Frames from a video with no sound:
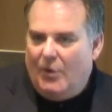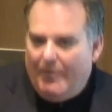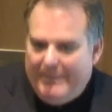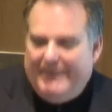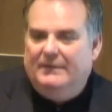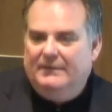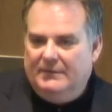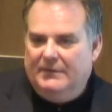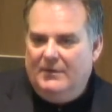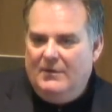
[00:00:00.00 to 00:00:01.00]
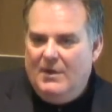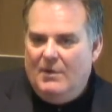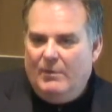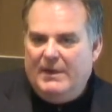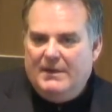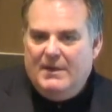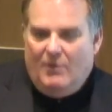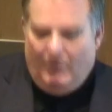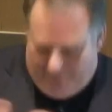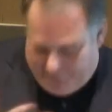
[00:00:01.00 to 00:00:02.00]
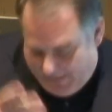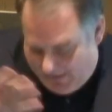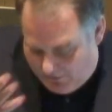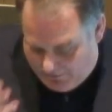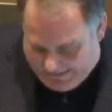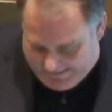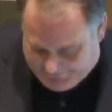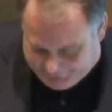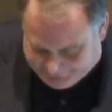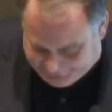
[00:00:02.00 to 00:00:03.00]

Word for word: open, no? When, okay.